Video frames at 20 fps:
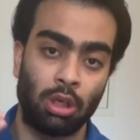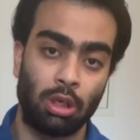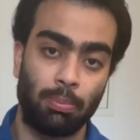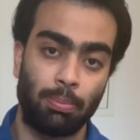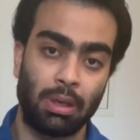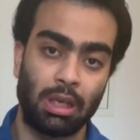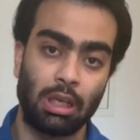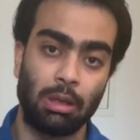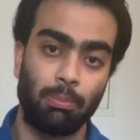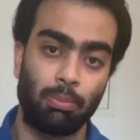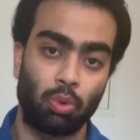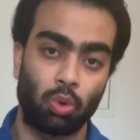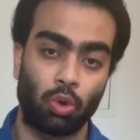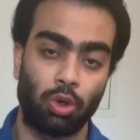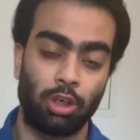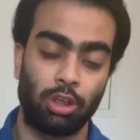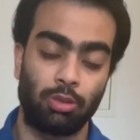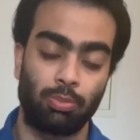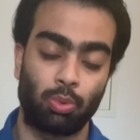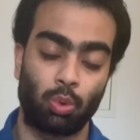big
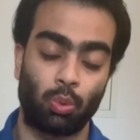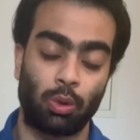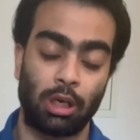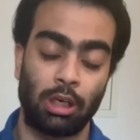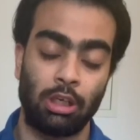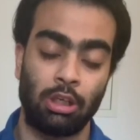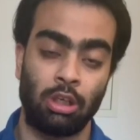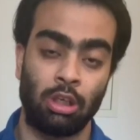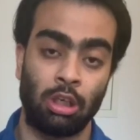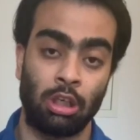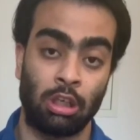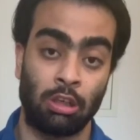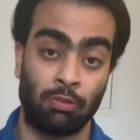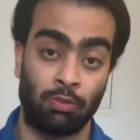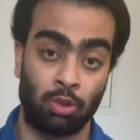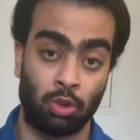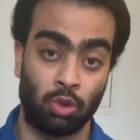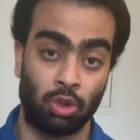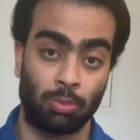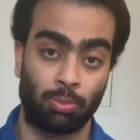employers
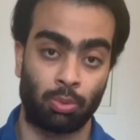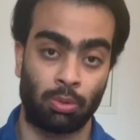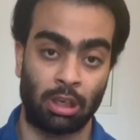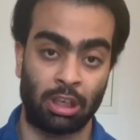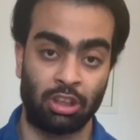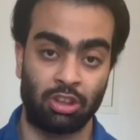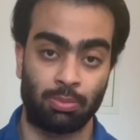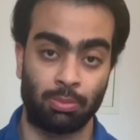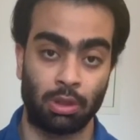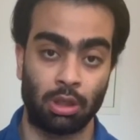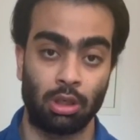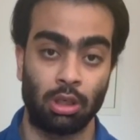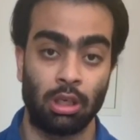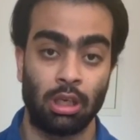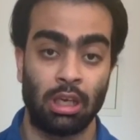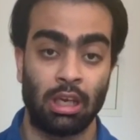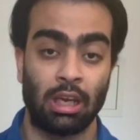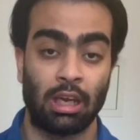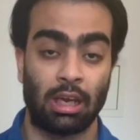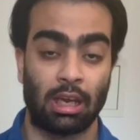gives you the placement,
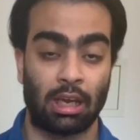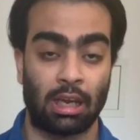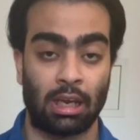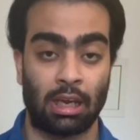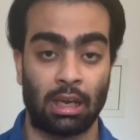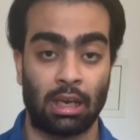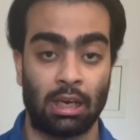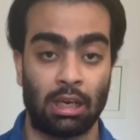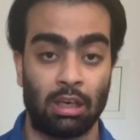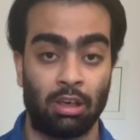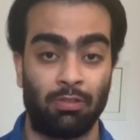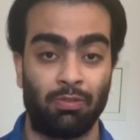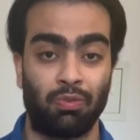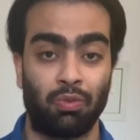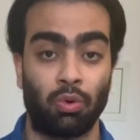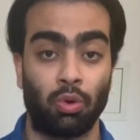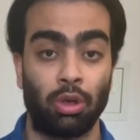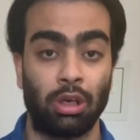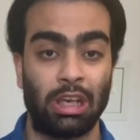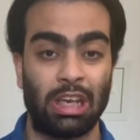and
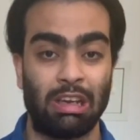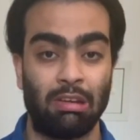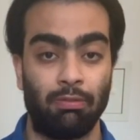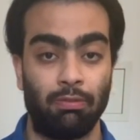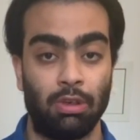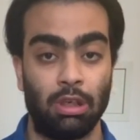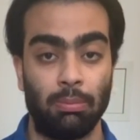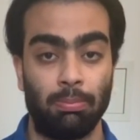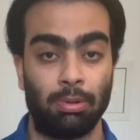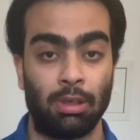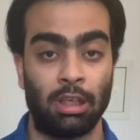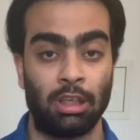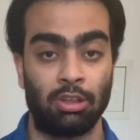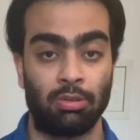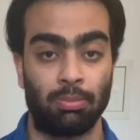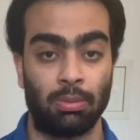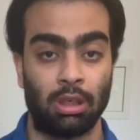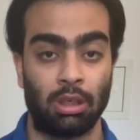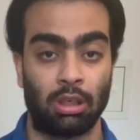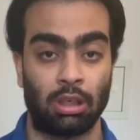for every
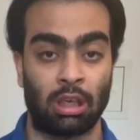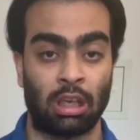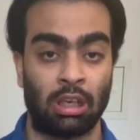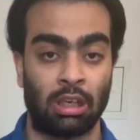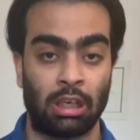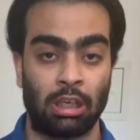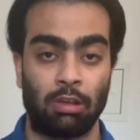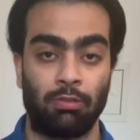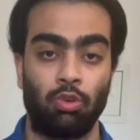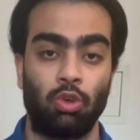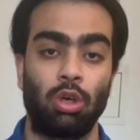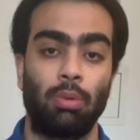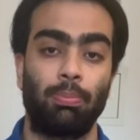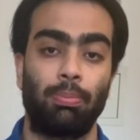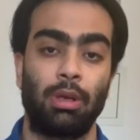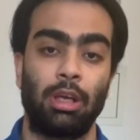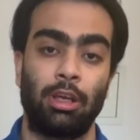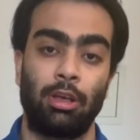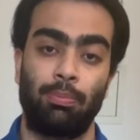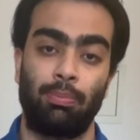placement, like if you
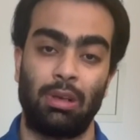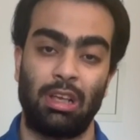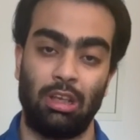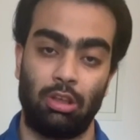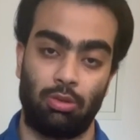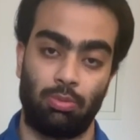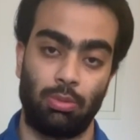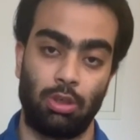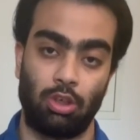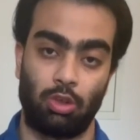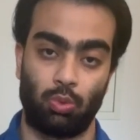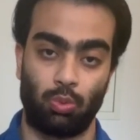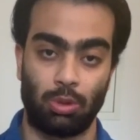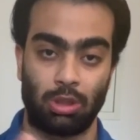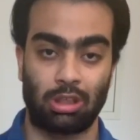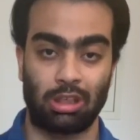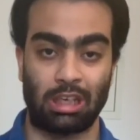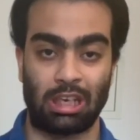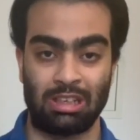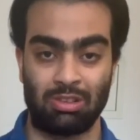compare placements
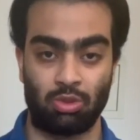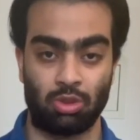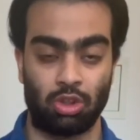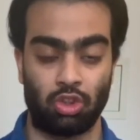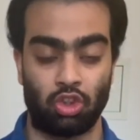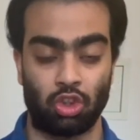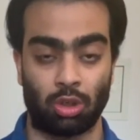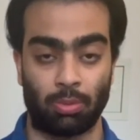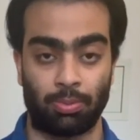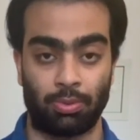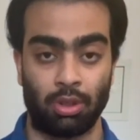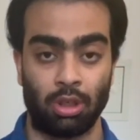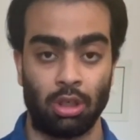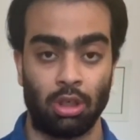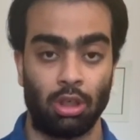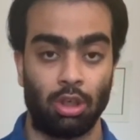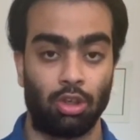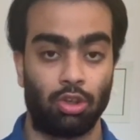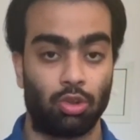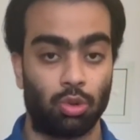with graduate jobs,
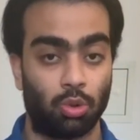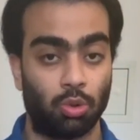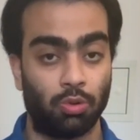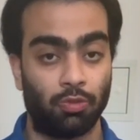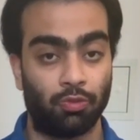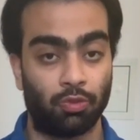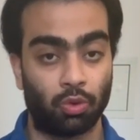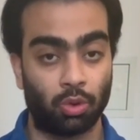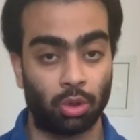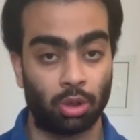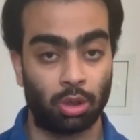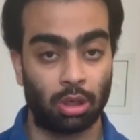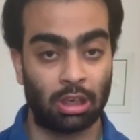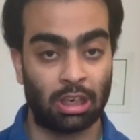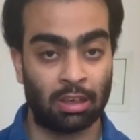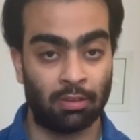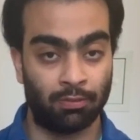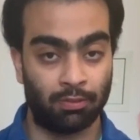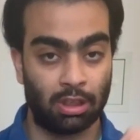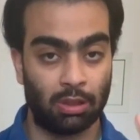so for
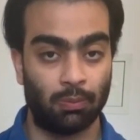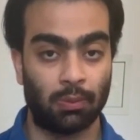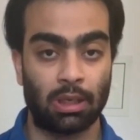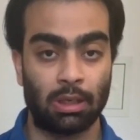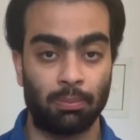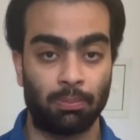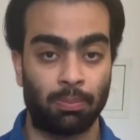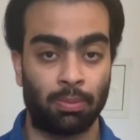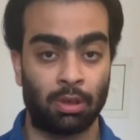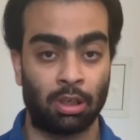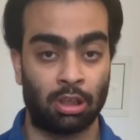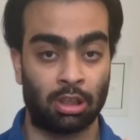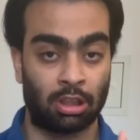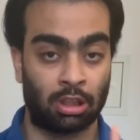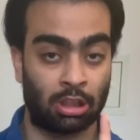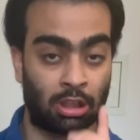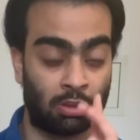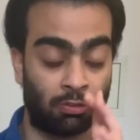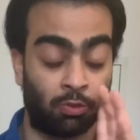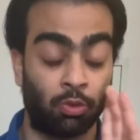every
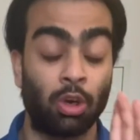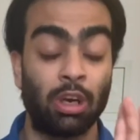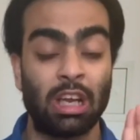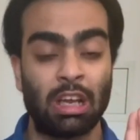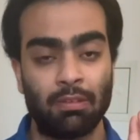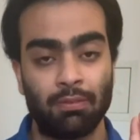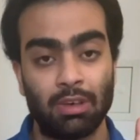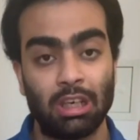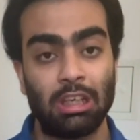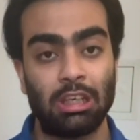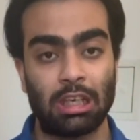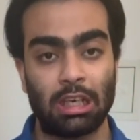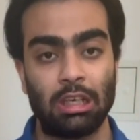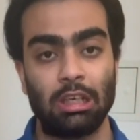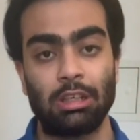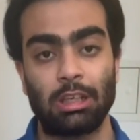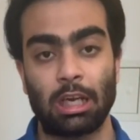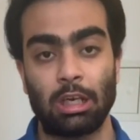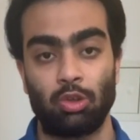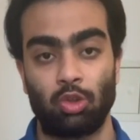
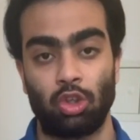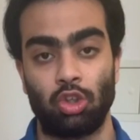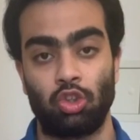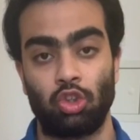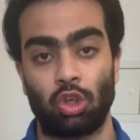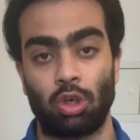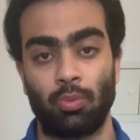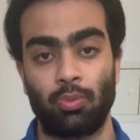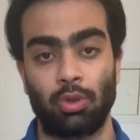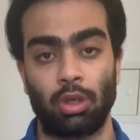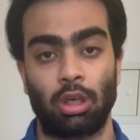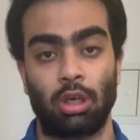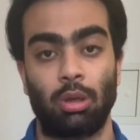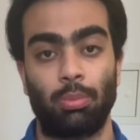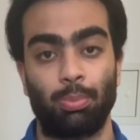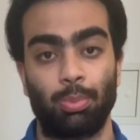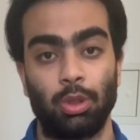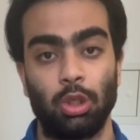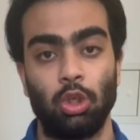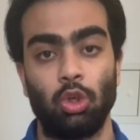10 graduate jobs, a
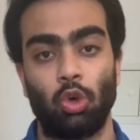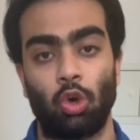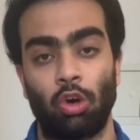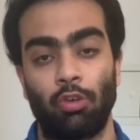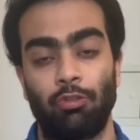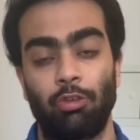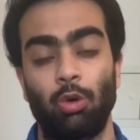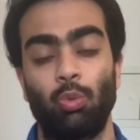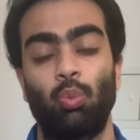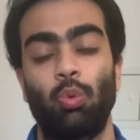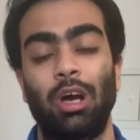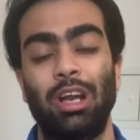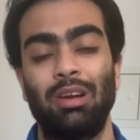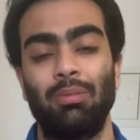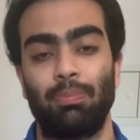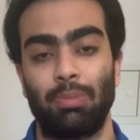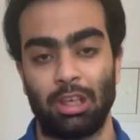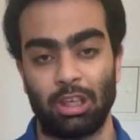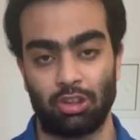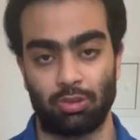company offer
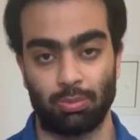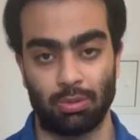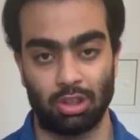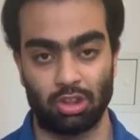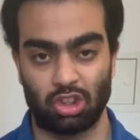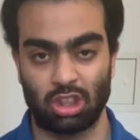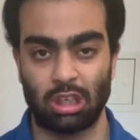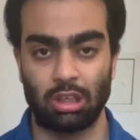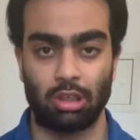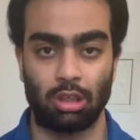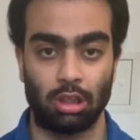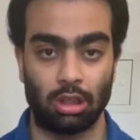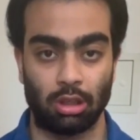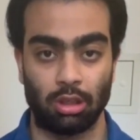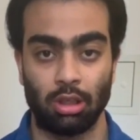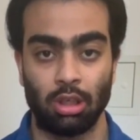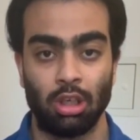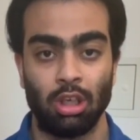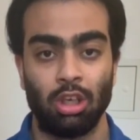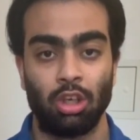one placement
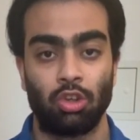generally.